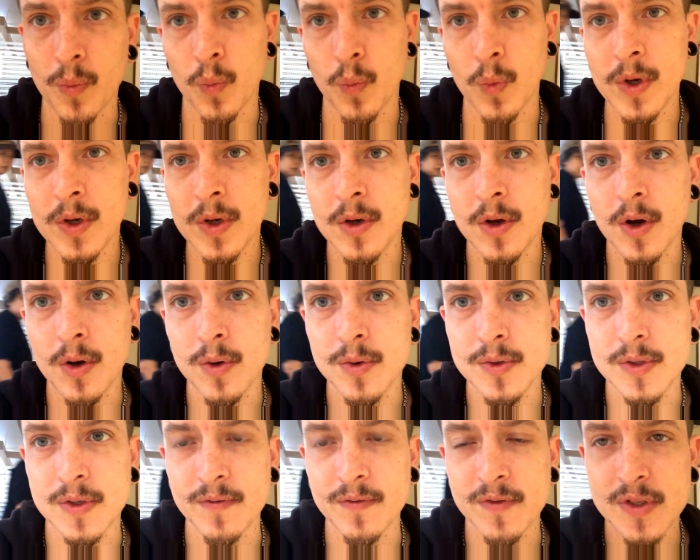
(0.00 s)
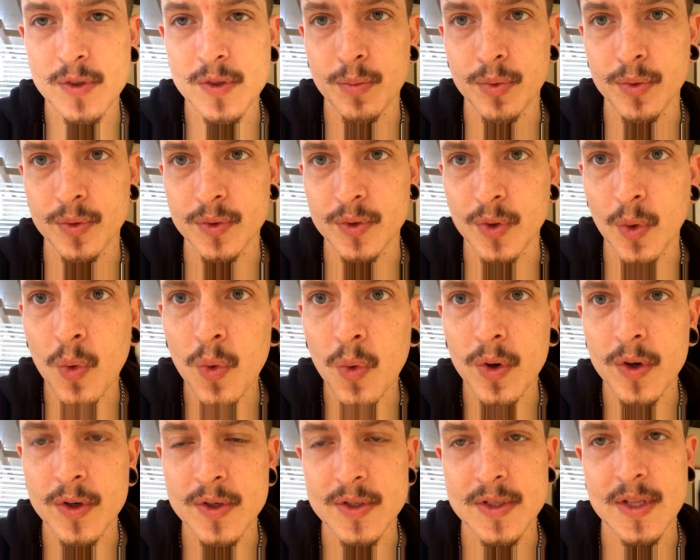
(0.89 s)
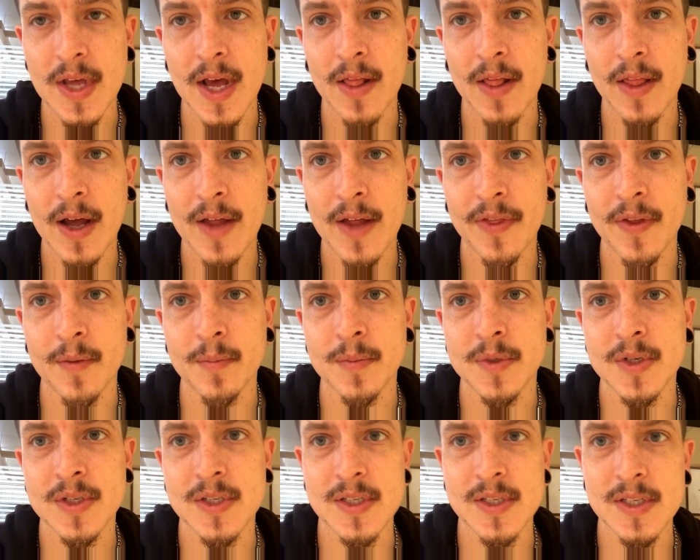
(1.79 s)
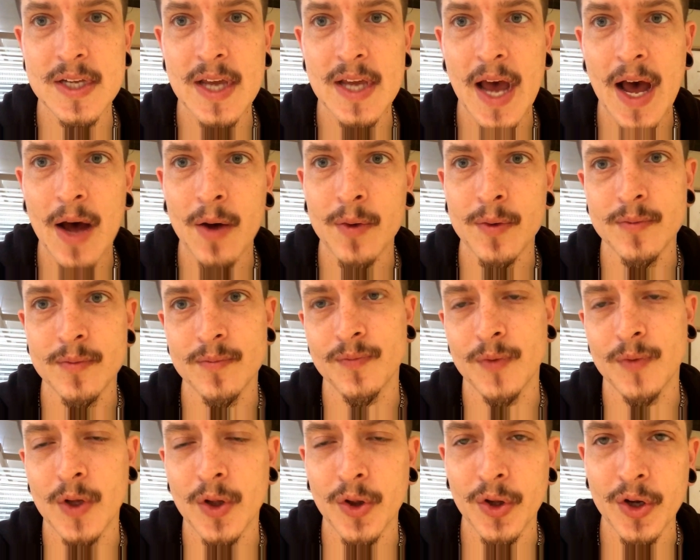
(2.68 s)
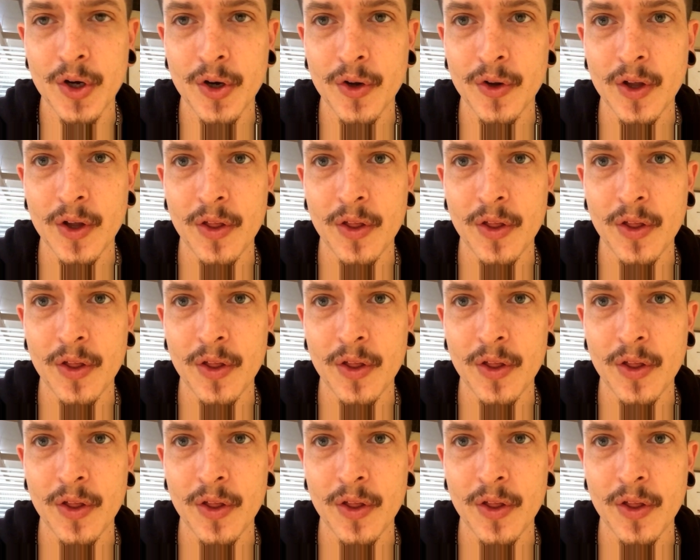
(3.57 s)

windows, invisible doors that let them just see out clearly,